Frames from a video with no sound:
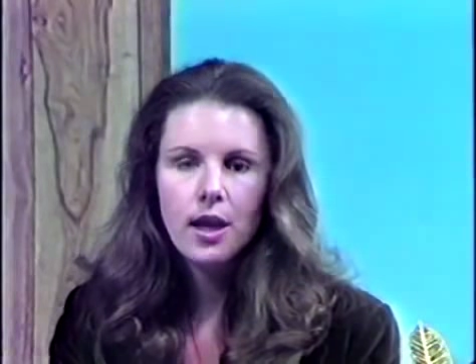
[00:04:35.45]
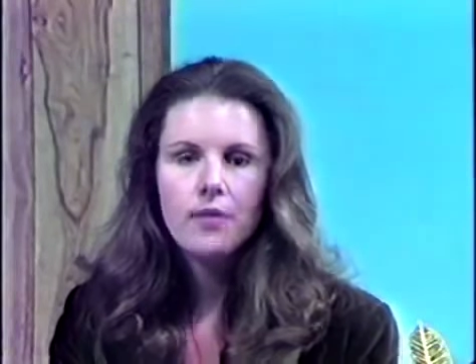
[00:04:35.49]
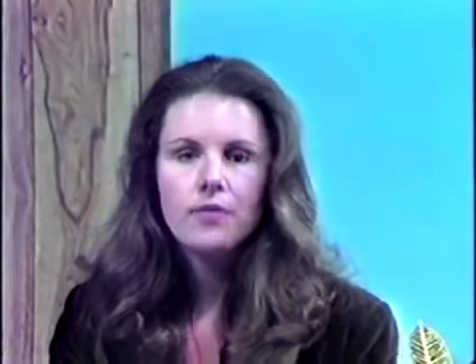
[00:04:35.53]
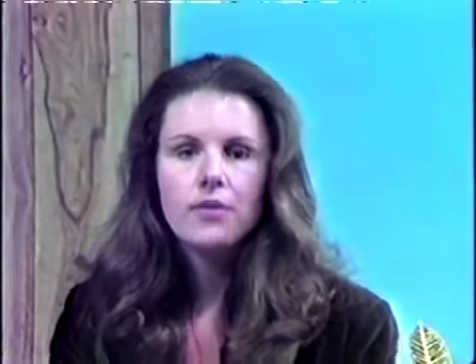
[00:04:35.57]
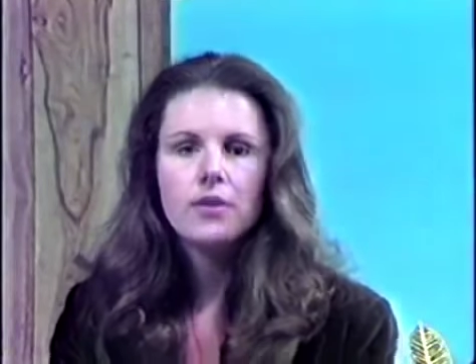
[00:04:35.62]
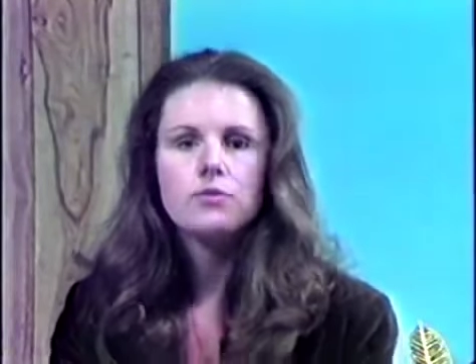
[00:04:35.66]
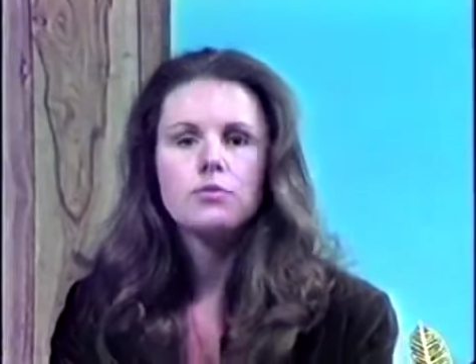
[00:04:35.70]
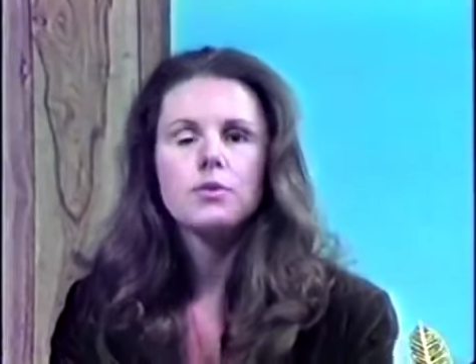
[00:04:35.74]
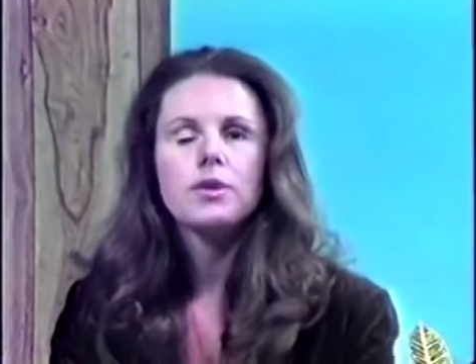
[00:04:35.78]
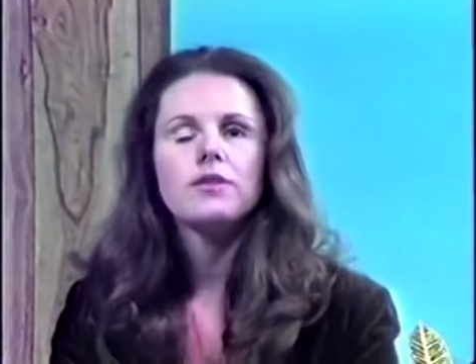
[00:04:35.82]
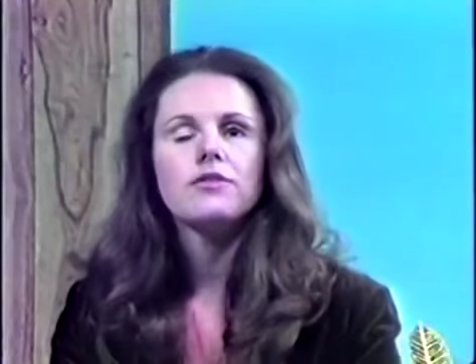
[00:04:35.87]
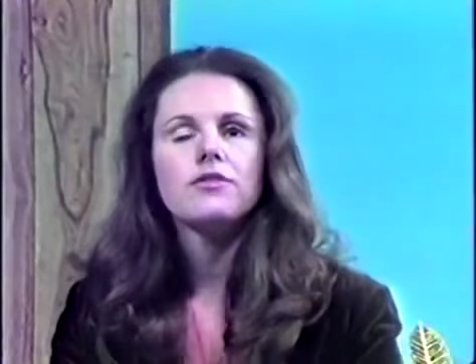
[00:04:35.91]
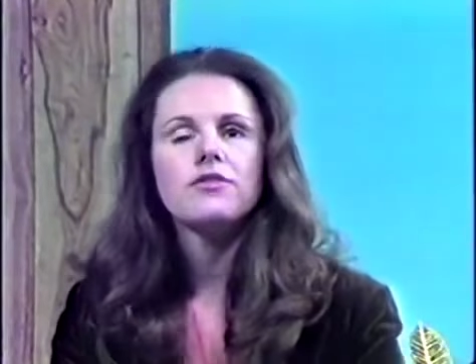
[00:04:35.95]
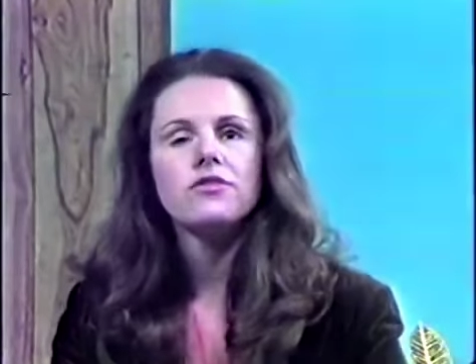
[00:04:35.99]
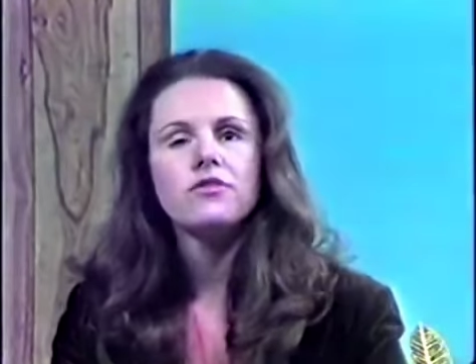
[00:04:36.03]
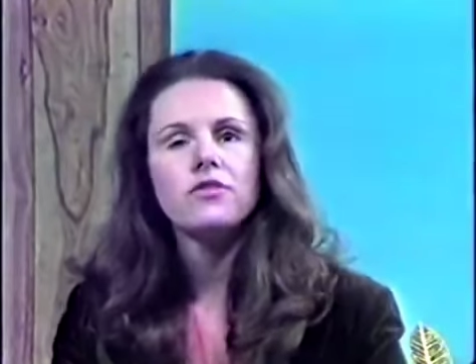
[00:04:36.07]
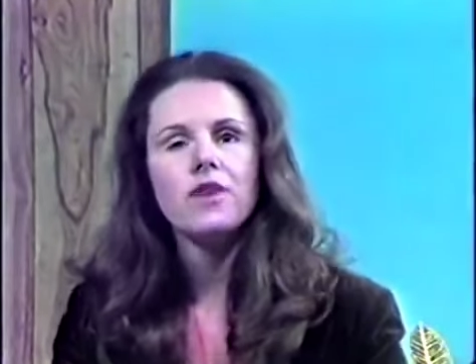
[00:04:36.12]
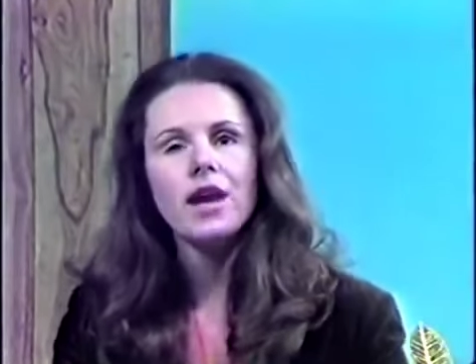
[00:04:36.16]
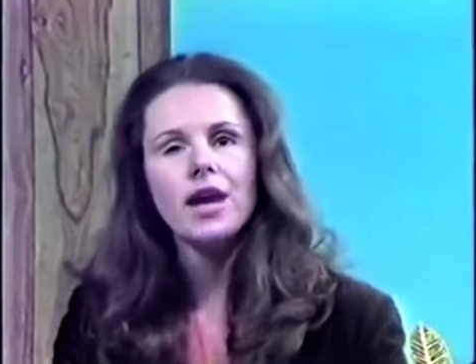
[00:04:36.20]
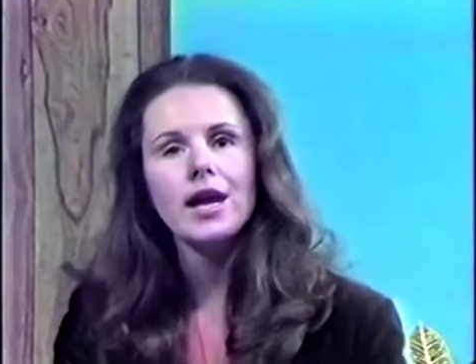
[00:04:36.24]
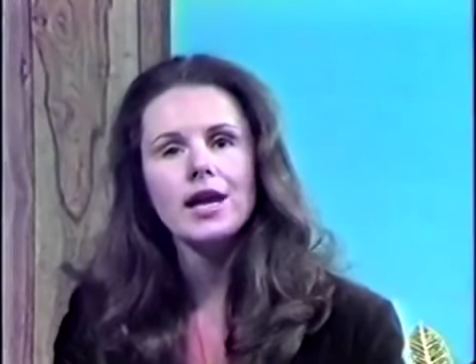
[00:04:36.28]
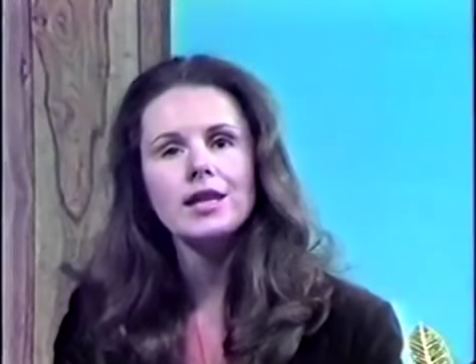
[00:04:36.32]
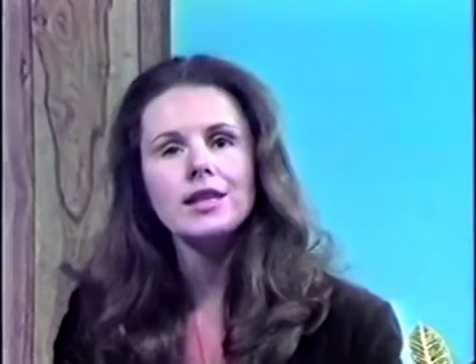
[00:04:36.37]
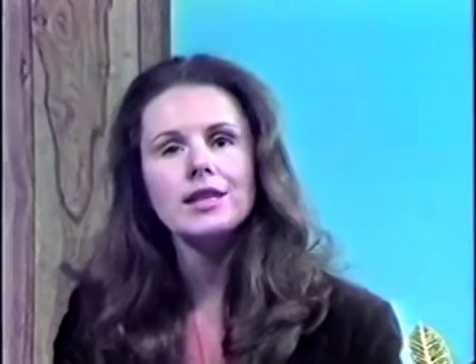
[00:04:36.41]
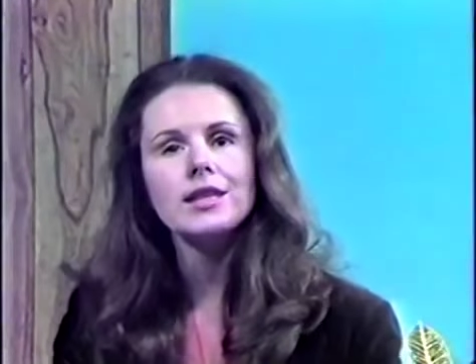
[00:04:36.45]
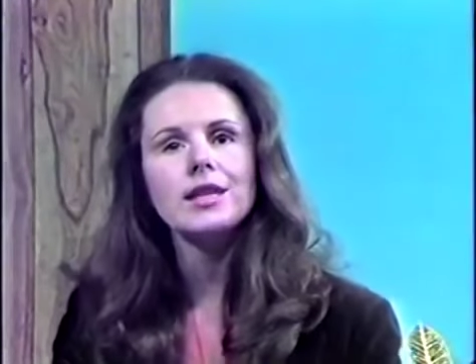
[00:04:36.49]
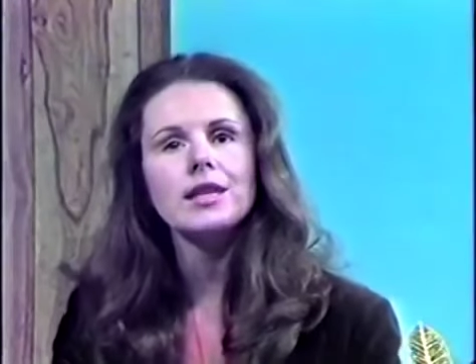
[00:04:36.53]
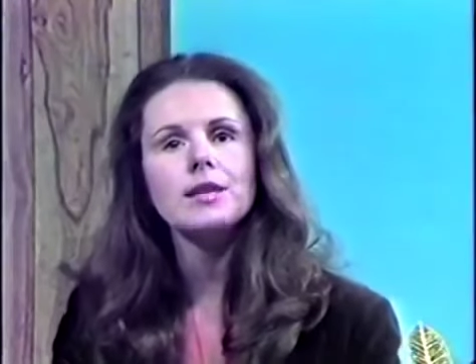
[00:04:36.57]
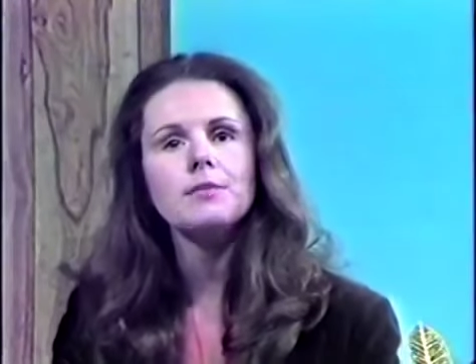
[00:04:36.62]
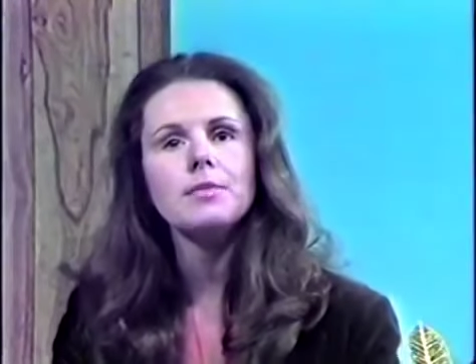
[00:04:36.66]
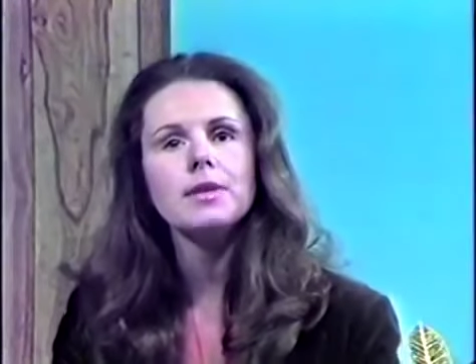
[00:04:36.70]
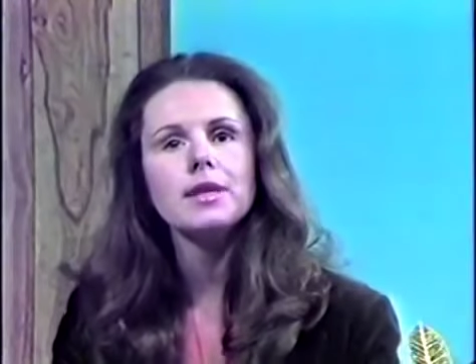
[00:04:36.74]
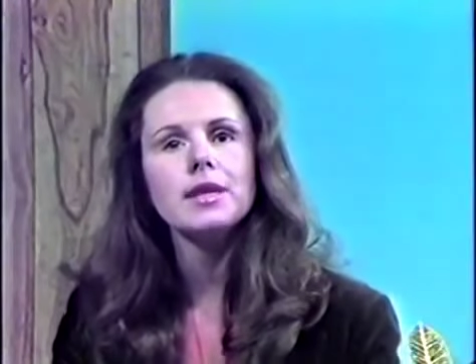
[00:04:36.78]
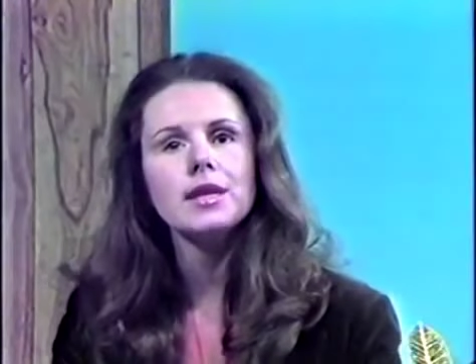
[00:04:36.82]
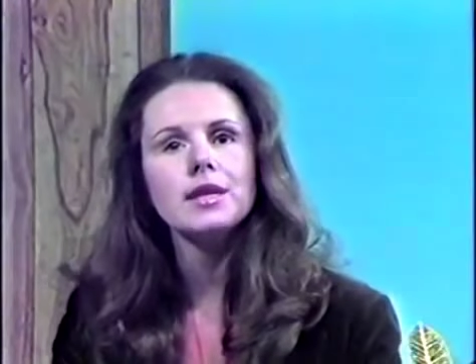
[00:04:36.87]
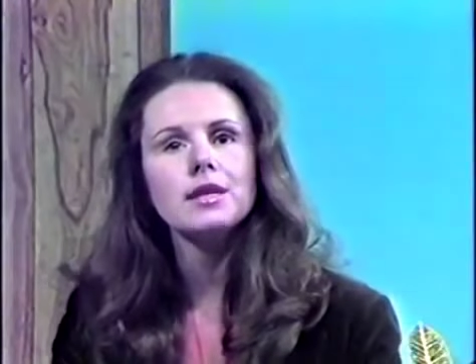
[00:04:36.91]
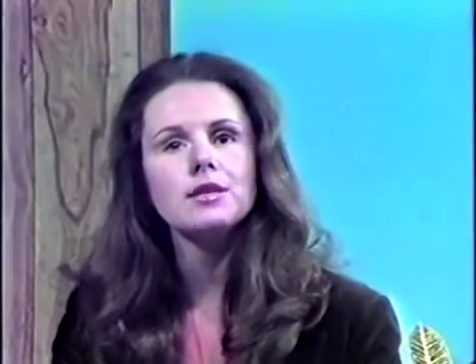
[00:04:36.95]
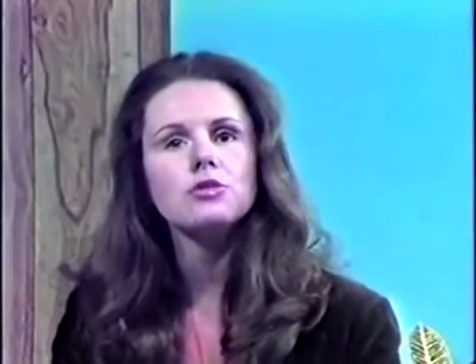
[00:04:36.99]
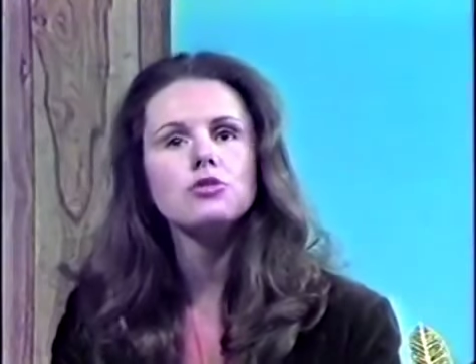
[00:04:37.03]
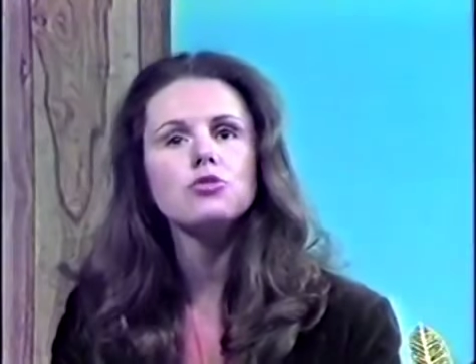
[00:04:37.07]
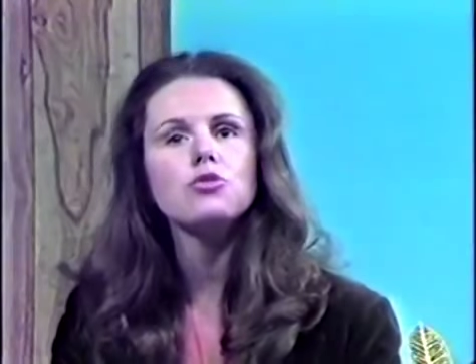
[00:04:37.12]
that we finally begin